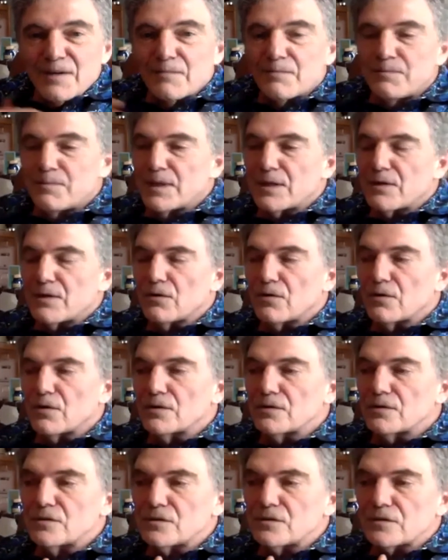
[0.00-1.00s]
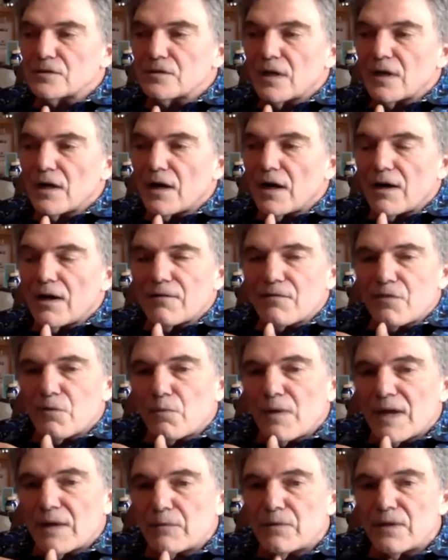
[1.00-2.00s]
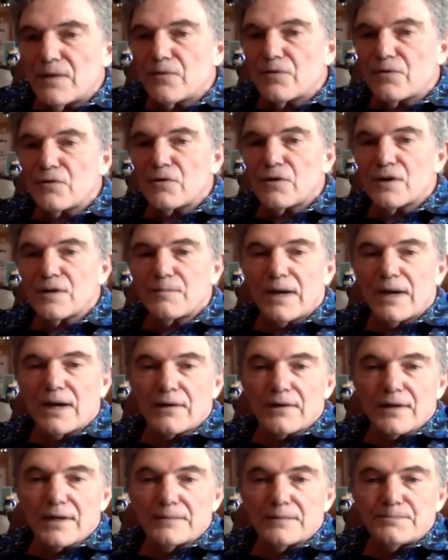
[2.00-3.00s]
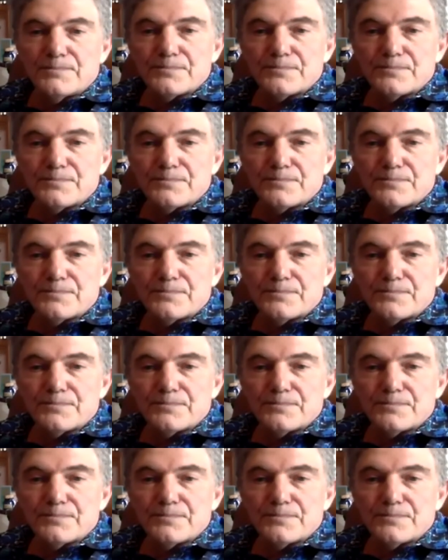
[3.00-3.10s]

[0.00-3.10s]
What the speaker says: because of the way we thought about it.